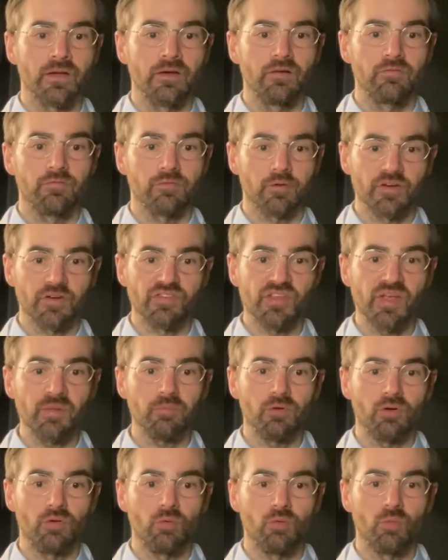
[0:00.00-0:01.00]
For
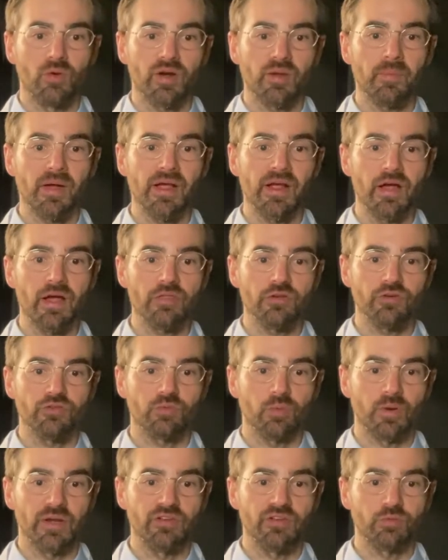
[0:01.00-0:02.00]
example, one of my other
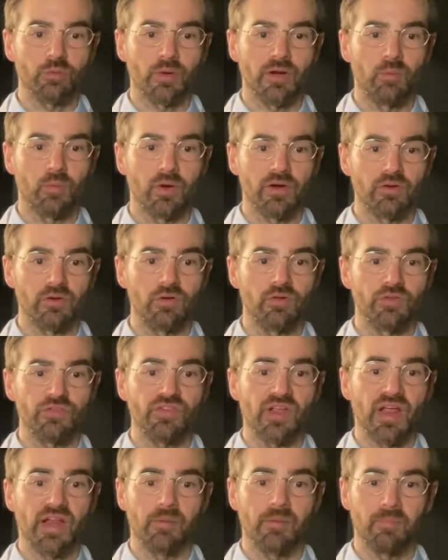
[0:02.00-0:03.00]
2021 goals
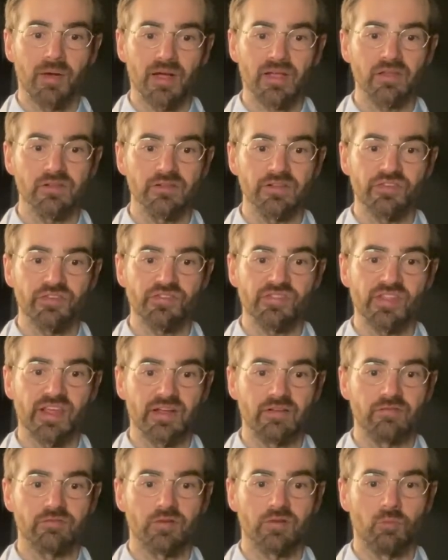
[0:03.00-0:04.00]
and a bucket list
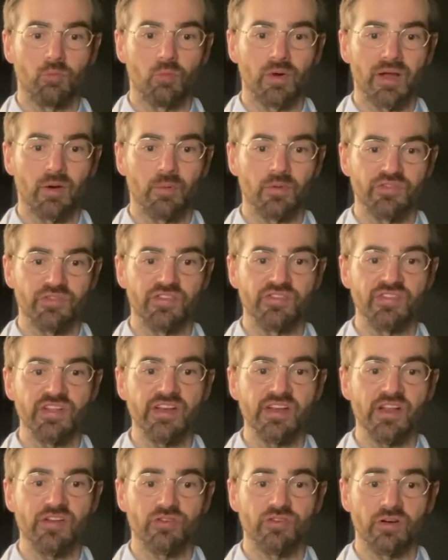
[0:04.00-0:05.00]
thing from when I was a
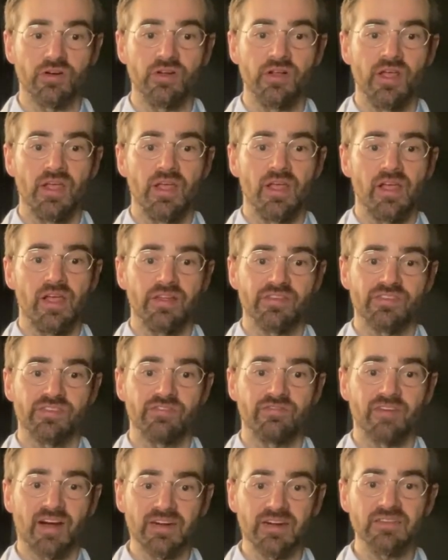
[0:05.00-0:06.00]
teenager is to
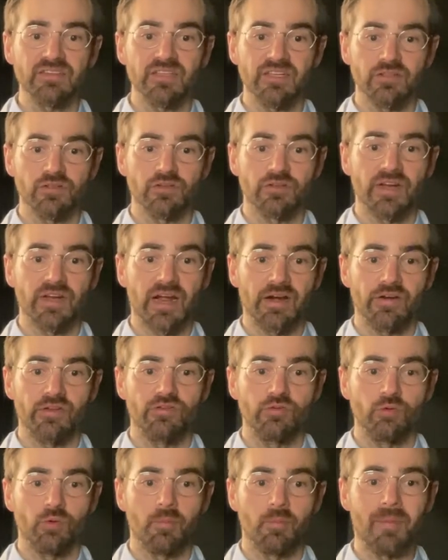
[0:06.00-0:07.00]
finally learn how to
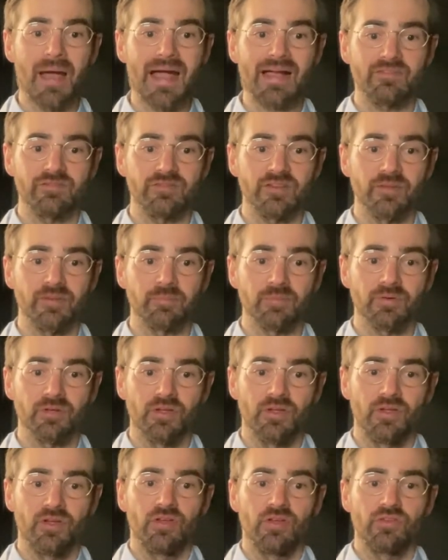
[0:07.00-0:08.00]
do a backflip.
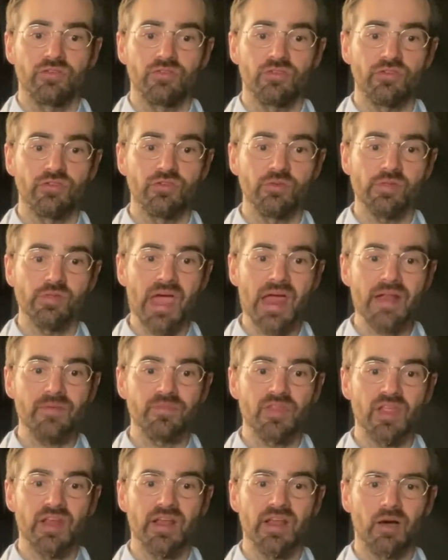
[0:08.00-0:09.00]
To do that,
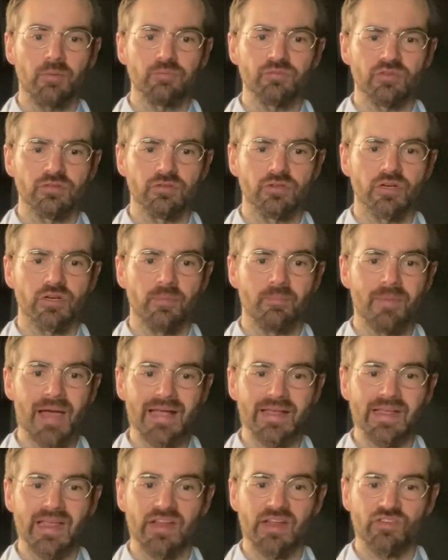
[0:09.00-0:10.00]
it helped to learn a
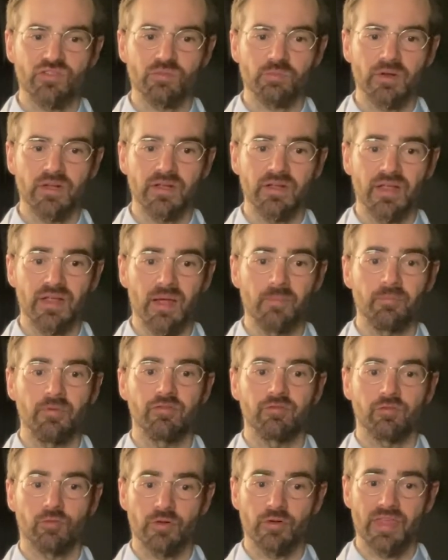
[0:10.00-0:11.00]
back handspring, and
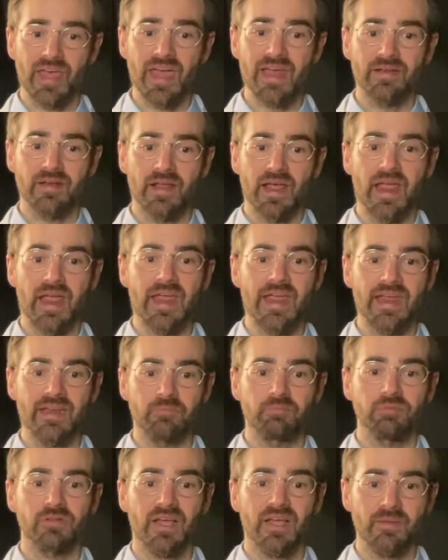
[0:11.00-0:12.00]
before that, a
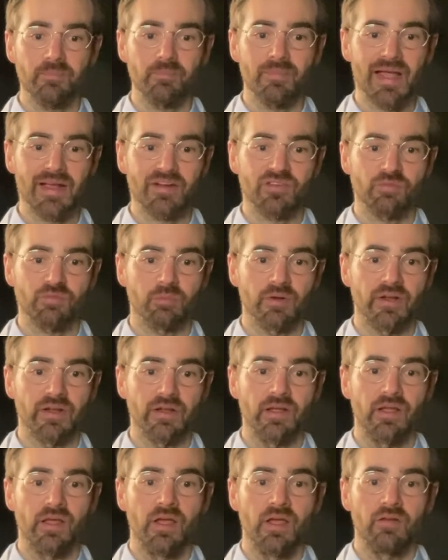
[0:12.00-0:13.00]
hand plant back
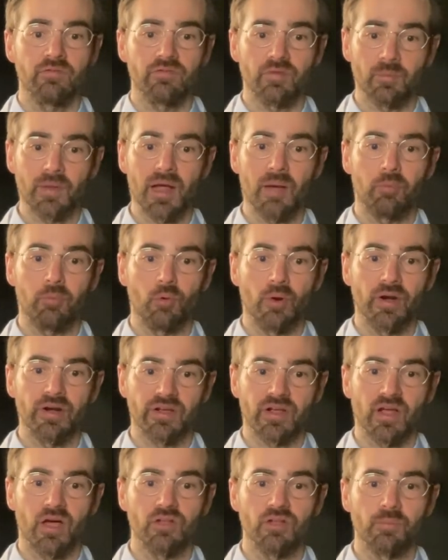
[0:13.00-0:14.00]
spring from capoeira
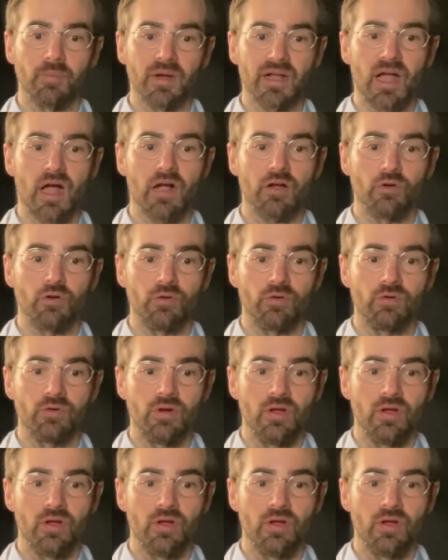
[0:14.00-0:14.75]
called a macaco.